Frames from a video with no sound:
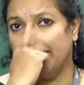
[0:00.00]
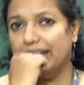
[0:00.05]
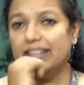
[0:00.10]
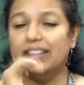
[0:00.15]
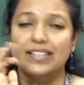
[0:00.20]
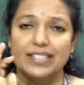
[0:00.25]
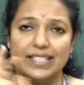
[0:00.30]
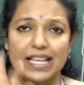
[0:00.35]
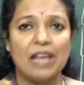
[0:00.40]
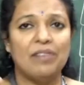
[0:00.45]

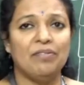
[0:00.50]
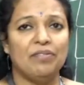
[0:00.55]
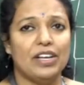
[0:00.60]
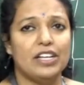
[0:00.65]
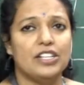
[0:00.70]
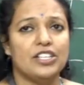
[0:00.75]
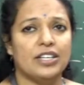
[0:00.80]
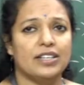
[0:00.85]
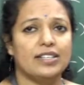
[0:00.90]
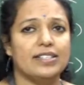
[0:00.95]
The same
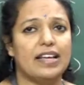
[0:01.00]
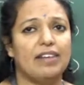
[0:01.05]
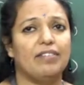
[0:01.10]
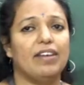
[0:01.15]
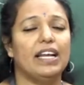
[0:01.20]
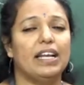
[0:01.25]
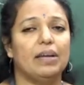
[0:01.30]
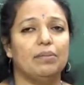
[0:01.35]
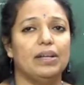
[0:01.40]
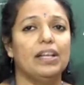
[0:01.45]
feature is
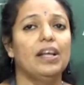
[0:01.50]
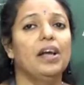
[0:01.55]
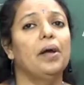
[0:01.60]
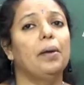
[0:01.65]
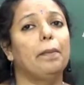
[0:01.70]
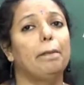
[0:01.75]
available,